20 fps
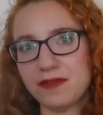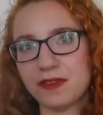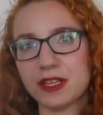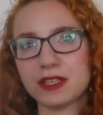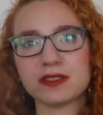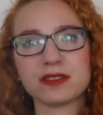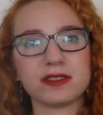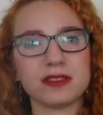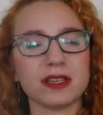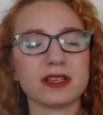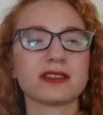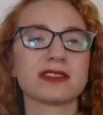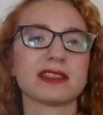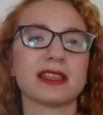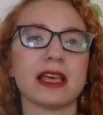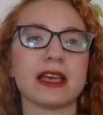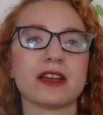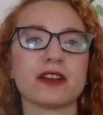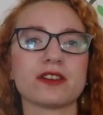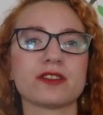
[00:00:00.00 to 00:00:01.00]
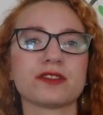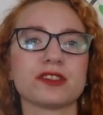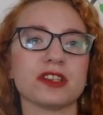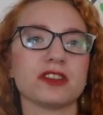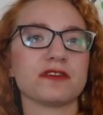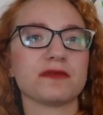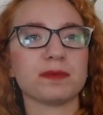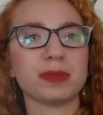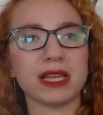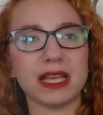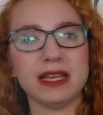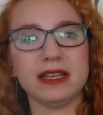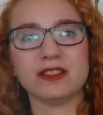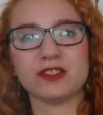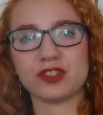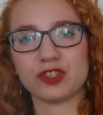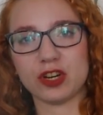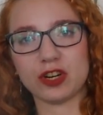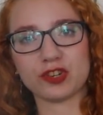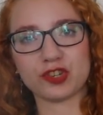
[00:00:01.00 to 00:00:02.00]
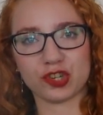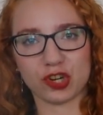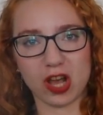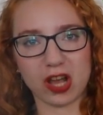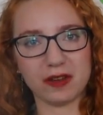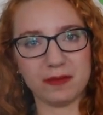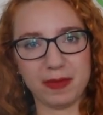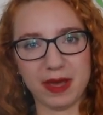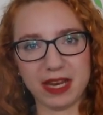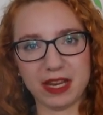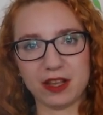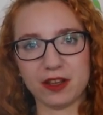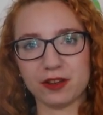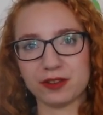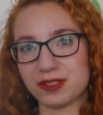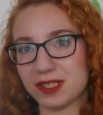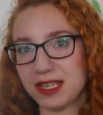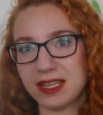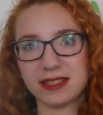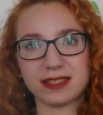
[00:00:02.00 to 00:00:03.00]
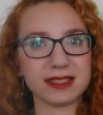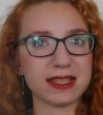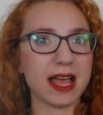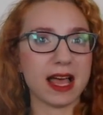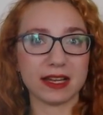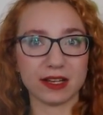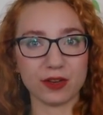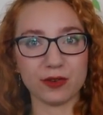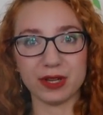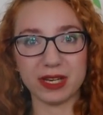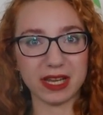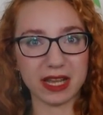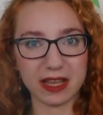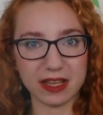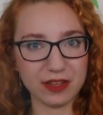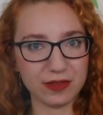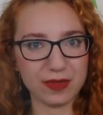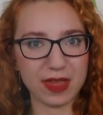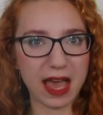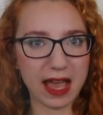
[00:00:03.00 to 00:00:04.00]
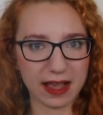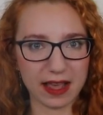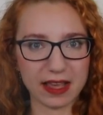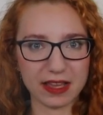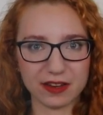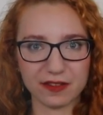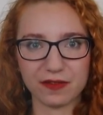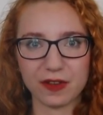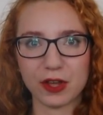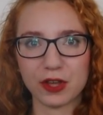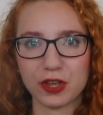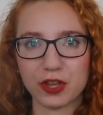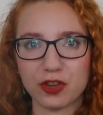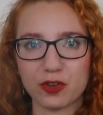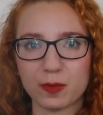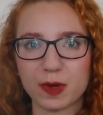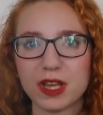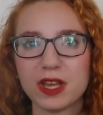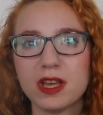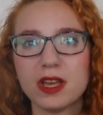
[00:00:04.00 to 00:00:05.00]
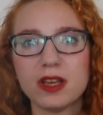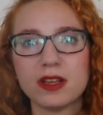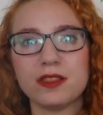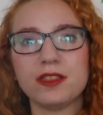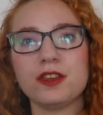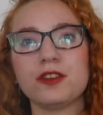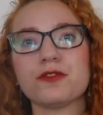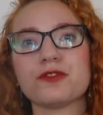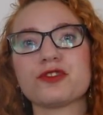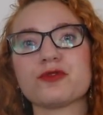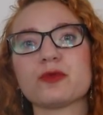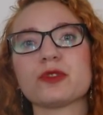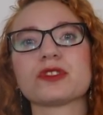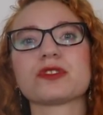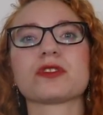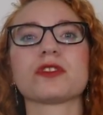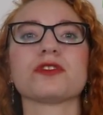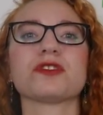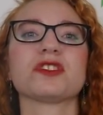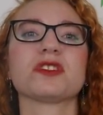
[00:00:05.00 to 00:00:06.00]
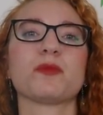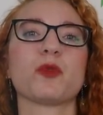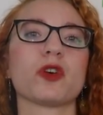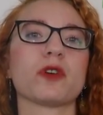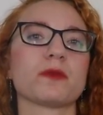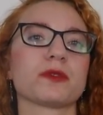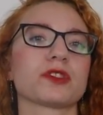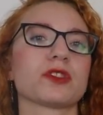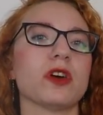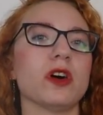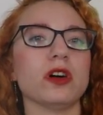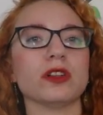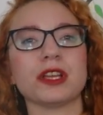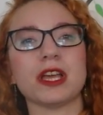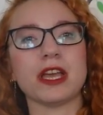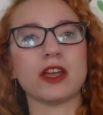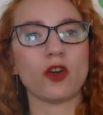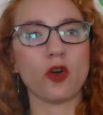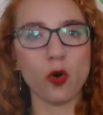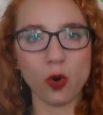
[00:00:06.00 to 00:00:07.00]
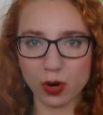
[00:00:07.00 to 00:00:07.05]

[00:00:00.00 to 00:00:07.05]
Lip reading: Even 6 layers of plain starched cotton petticoats is not going to get you that kind of volume. The usual skirt support was called a